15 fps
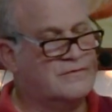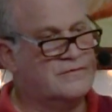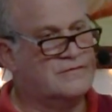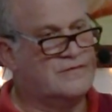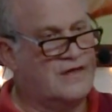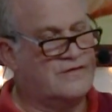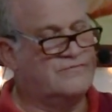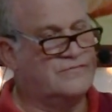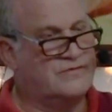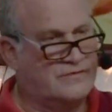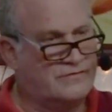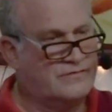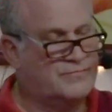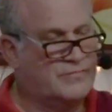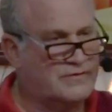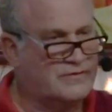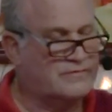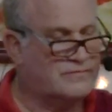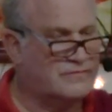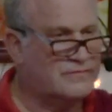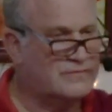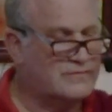Savor this,
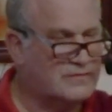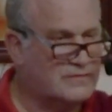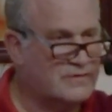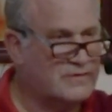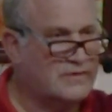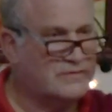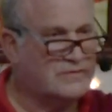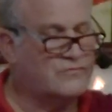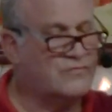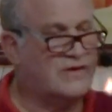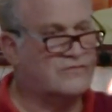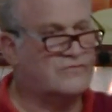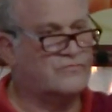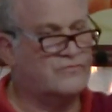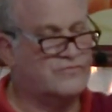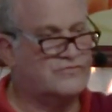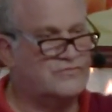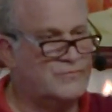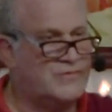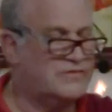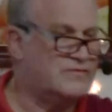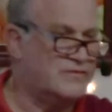please. The greatest
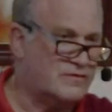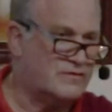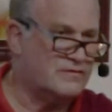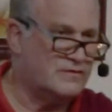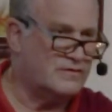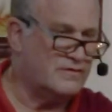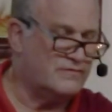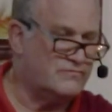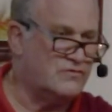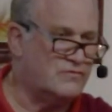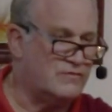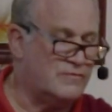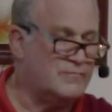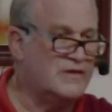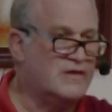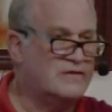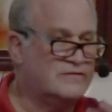Christian mystic of Europe.